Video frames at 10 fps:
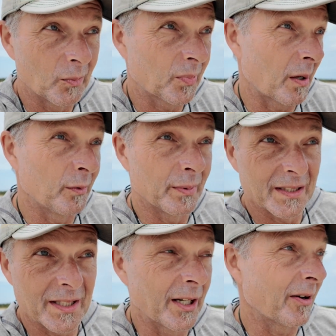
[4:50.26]
probably
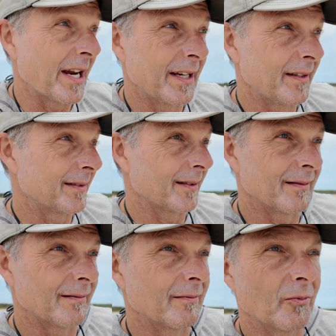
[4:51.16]
stingrays,
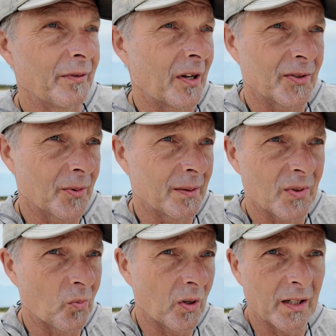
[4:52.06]
and we've also done
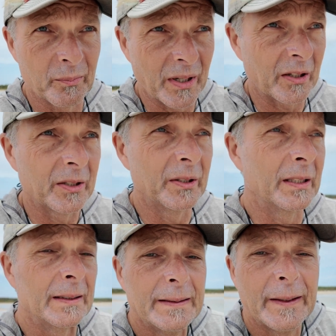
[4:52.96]
some work on
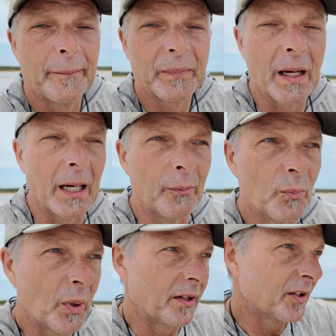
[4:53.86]
barracuda.
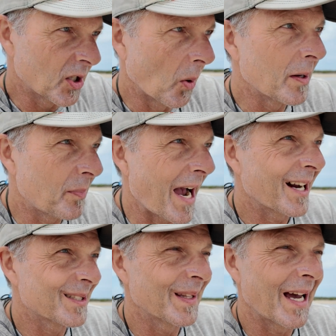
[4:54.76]
But going
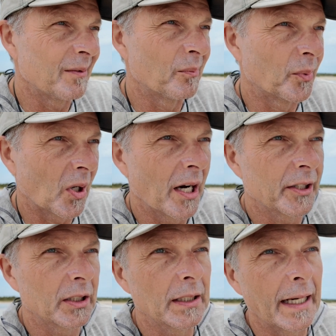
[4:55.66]
back to that
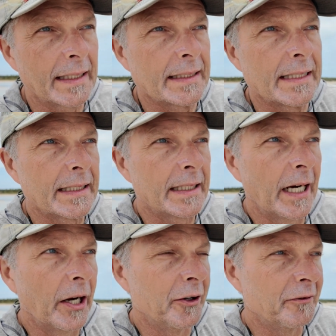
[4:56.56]
broader idea
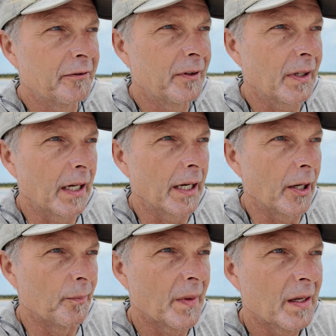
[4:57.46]
of
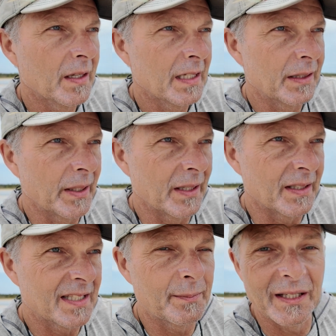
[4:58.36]
the
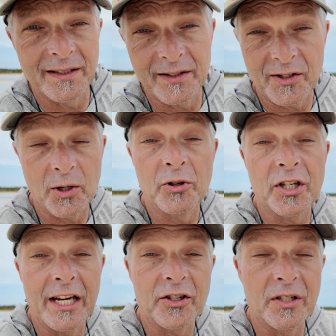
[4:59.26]
species
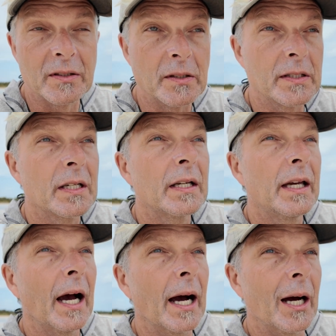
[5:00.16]
associations,
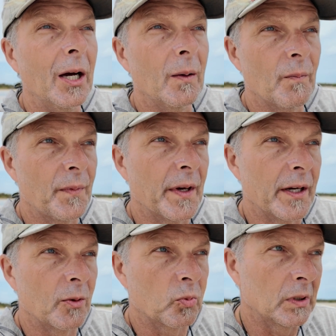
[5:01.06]

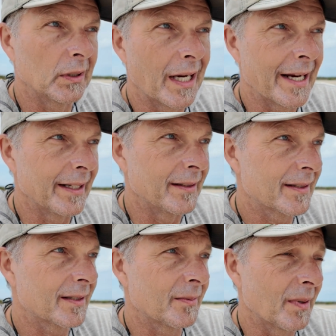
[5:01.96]
the
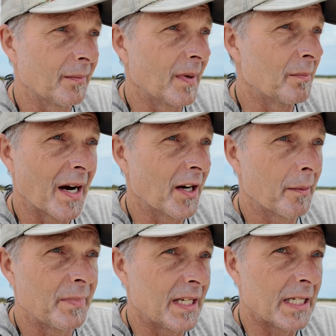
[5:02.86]
reliance, it might
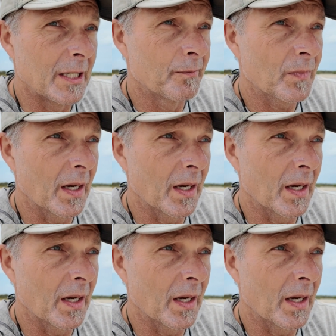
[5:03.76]
not be